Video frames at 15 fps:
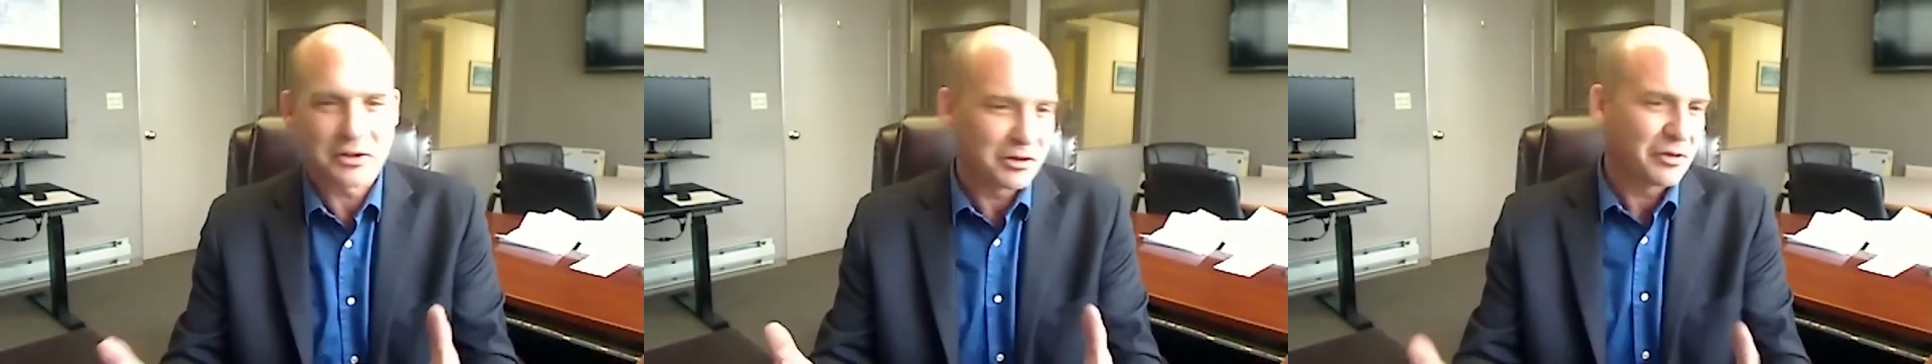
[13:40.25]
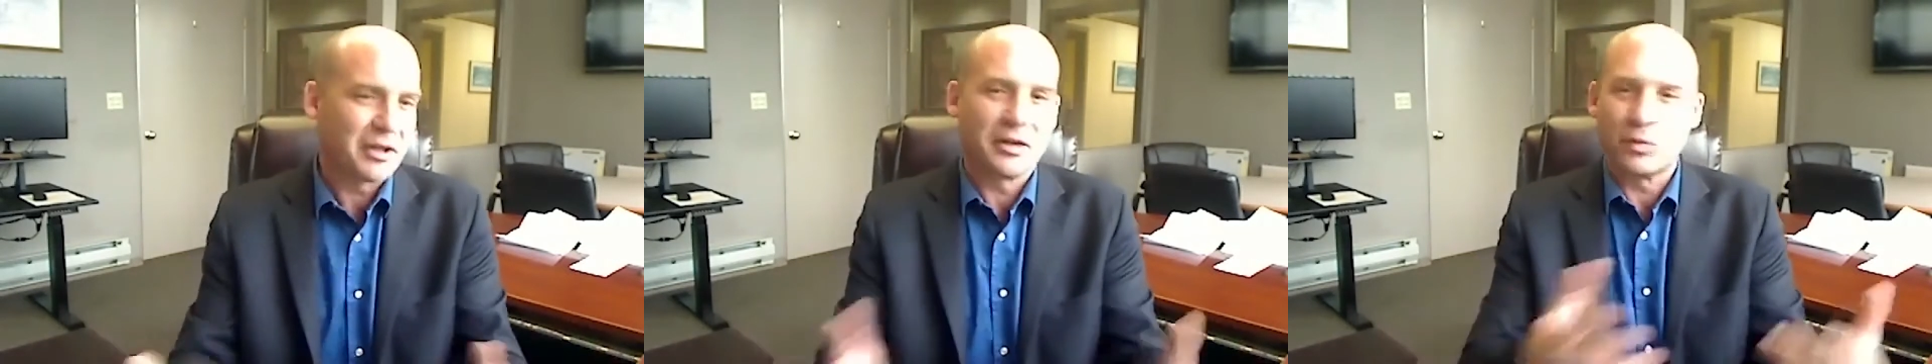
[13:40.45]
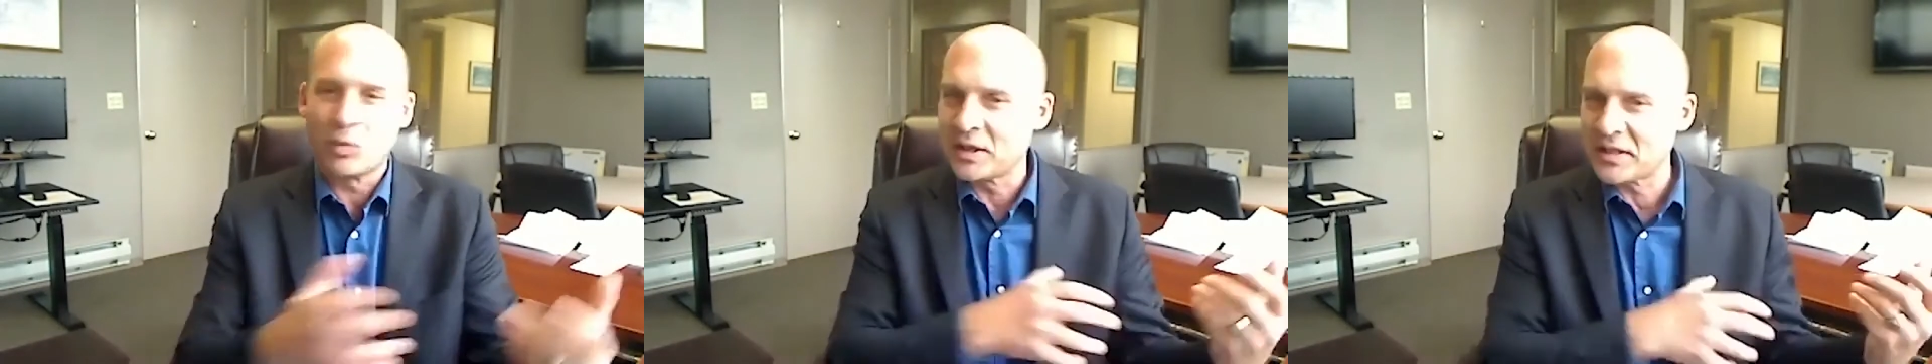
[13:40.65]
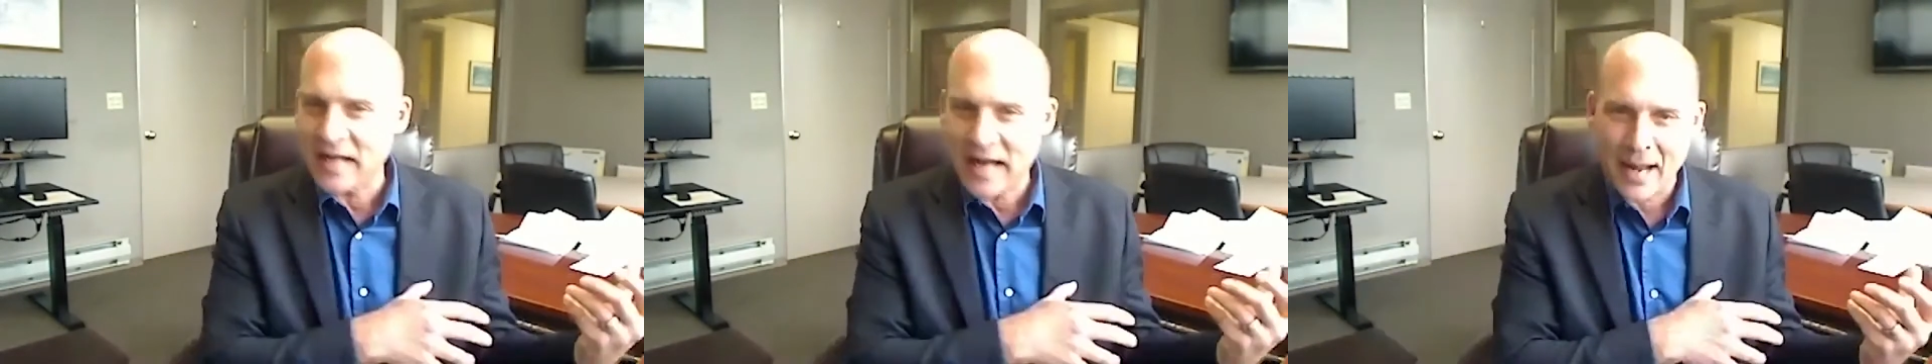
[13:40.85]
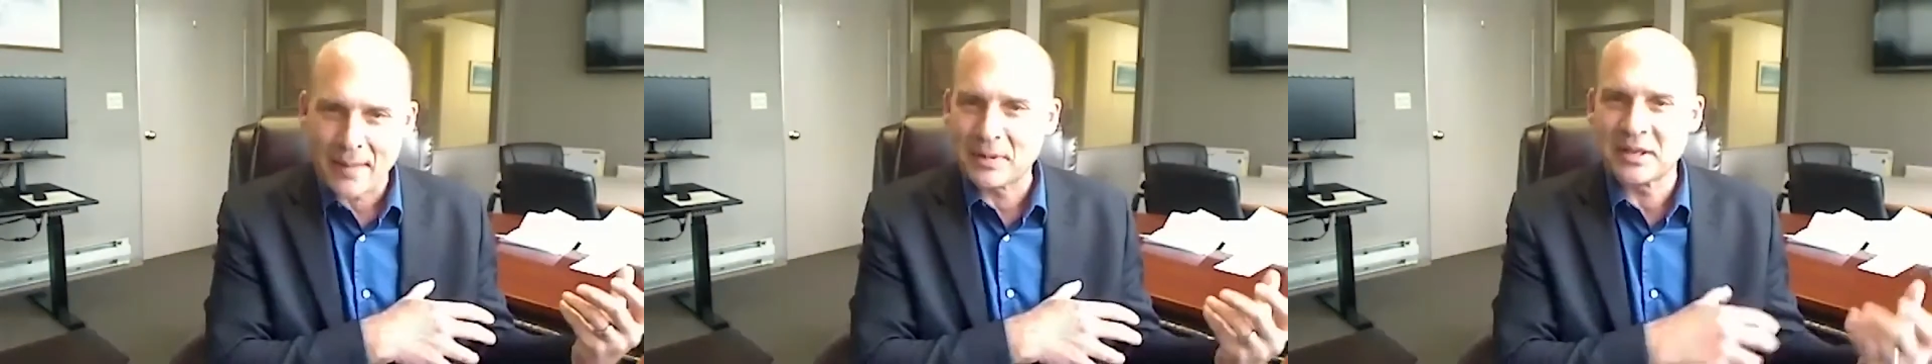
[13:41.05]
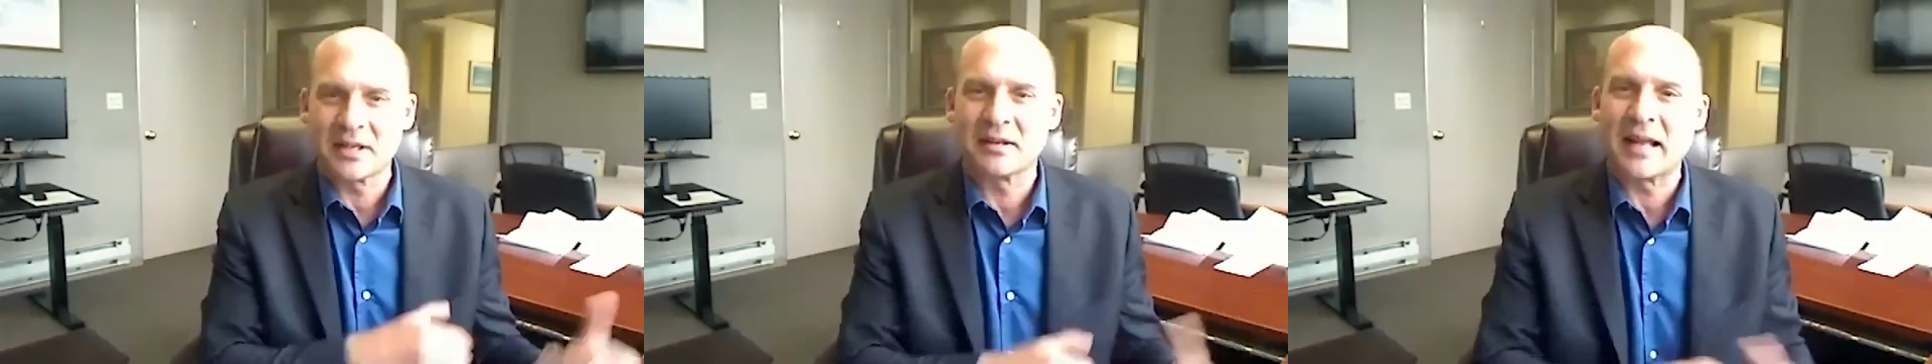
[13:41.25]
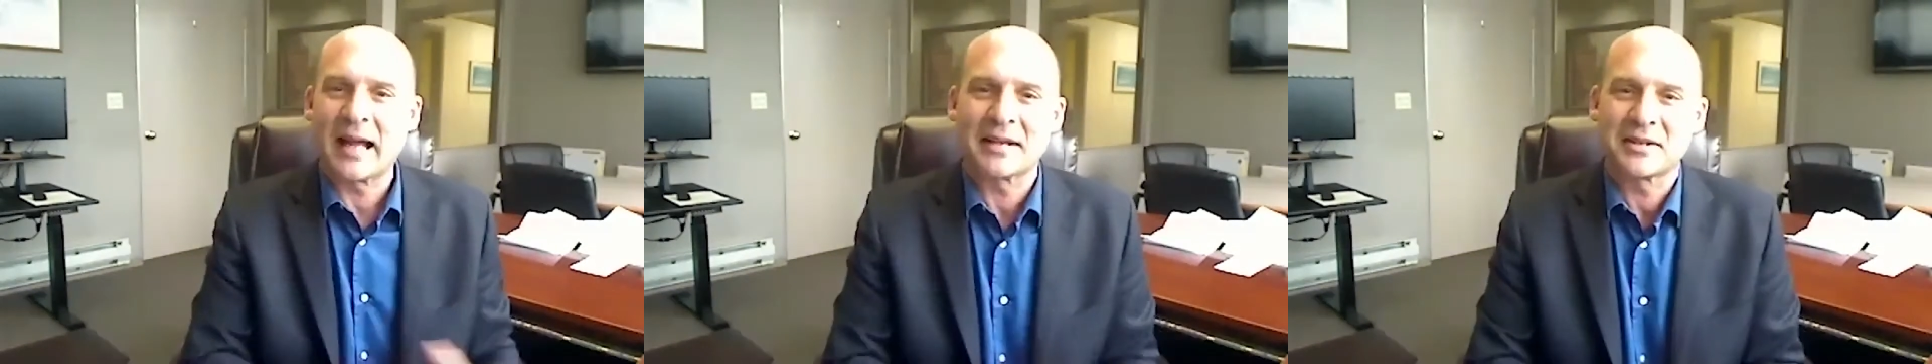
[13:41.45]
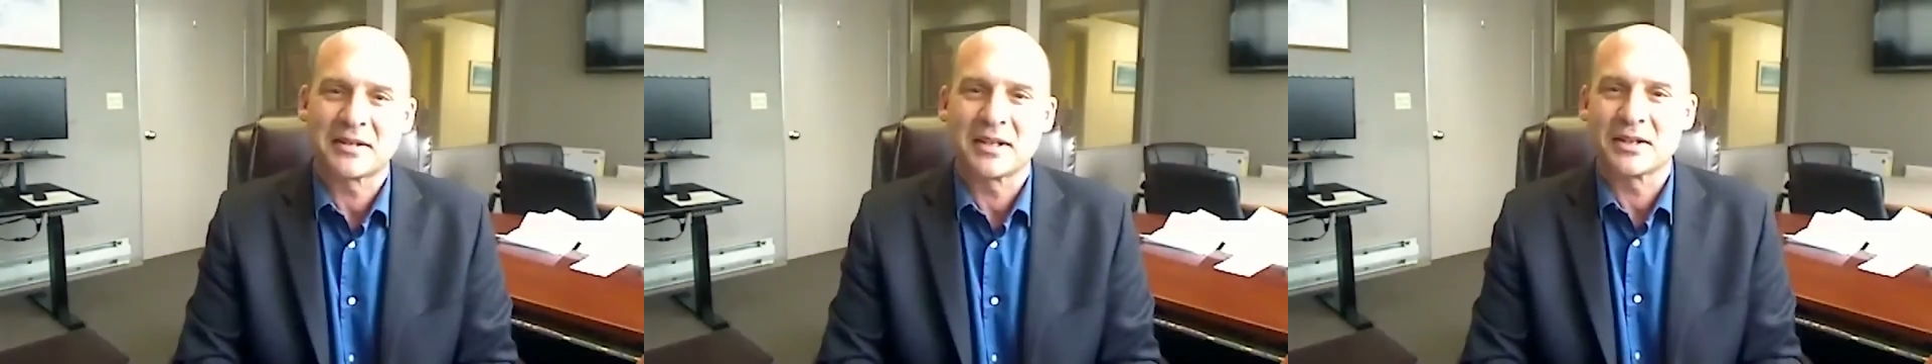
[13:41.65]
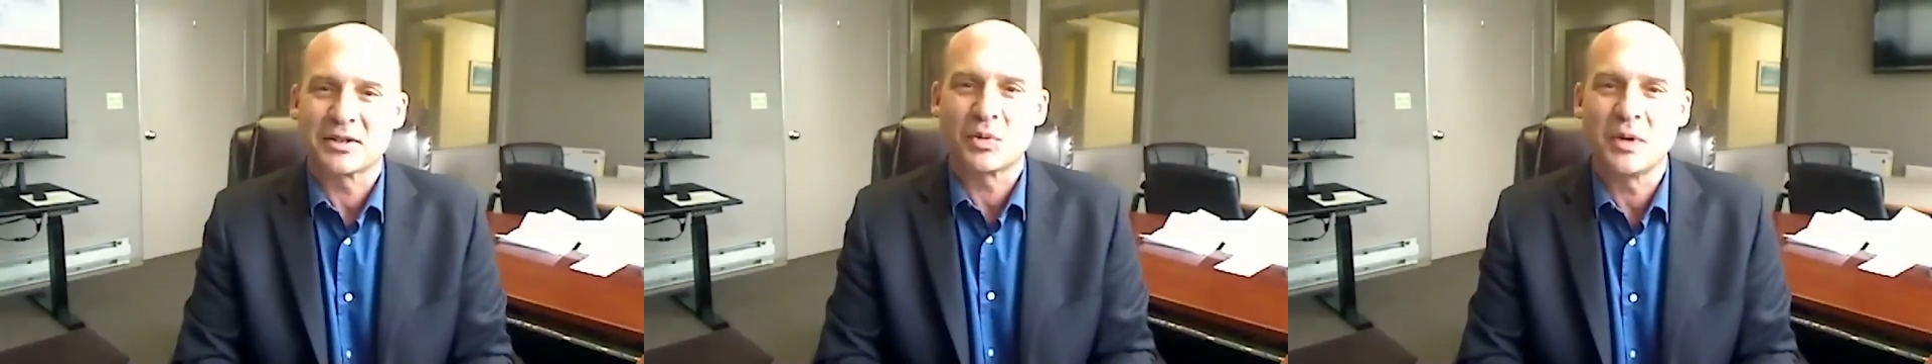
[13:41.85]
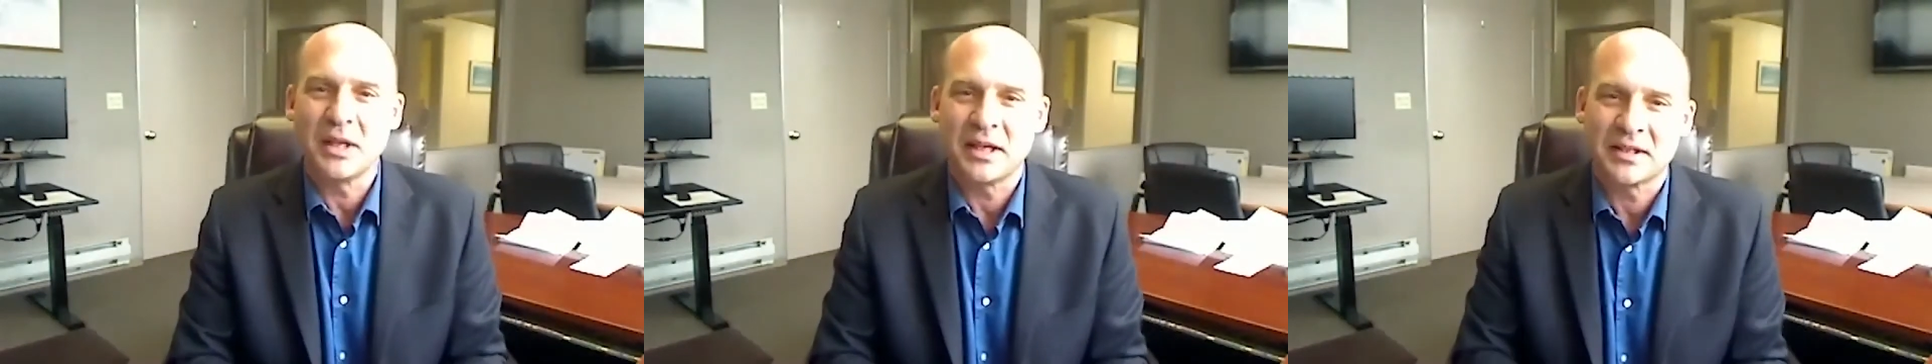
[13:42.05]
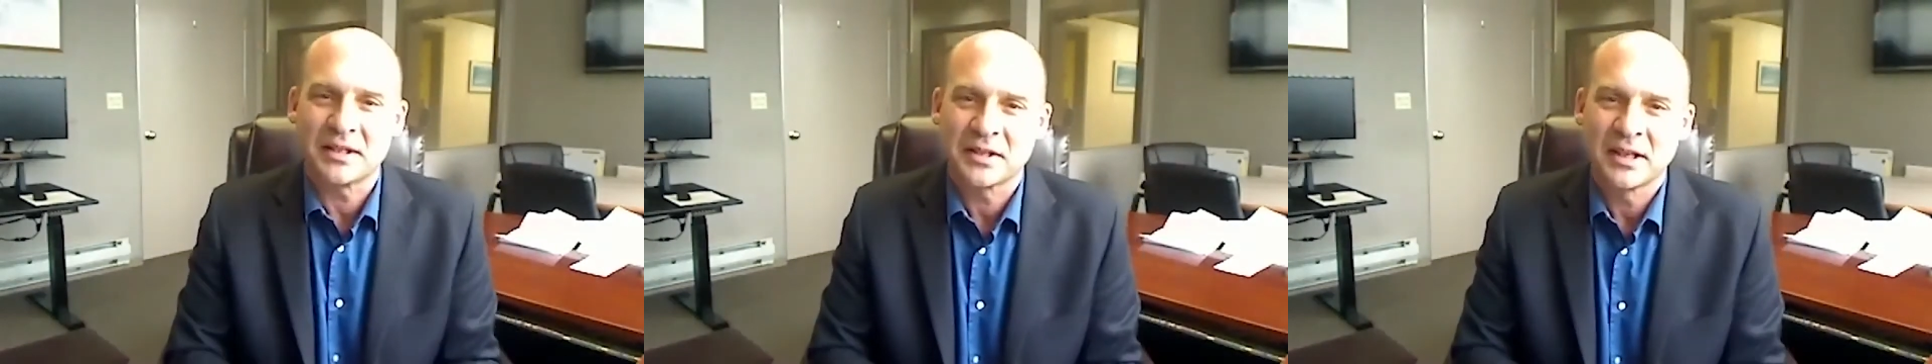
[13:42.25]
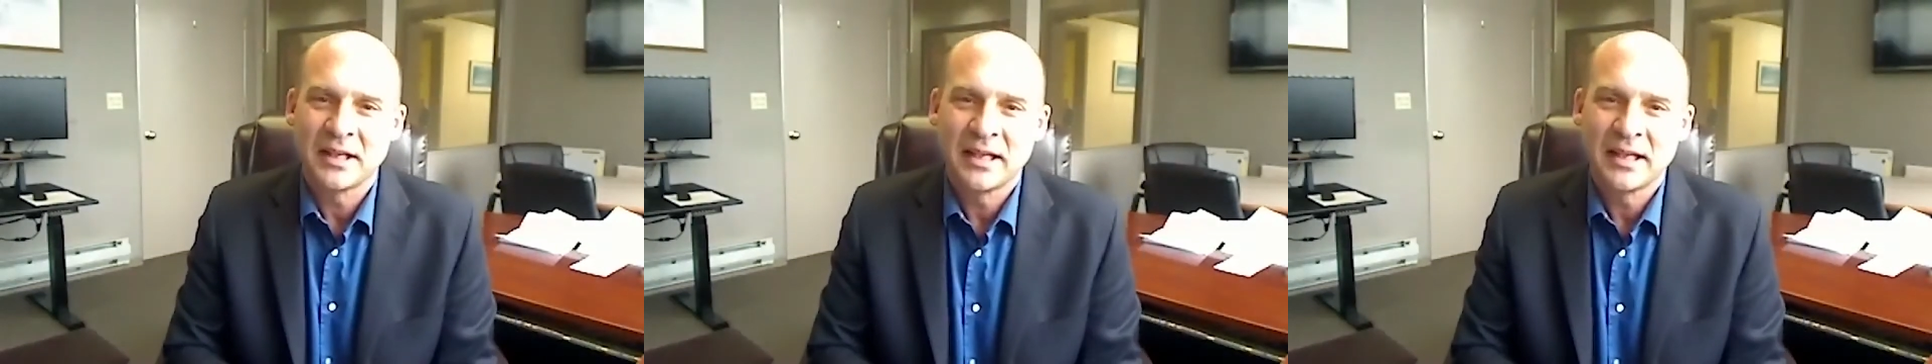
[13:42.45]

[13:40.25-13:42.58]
Grund what's happened the last 6 weeks?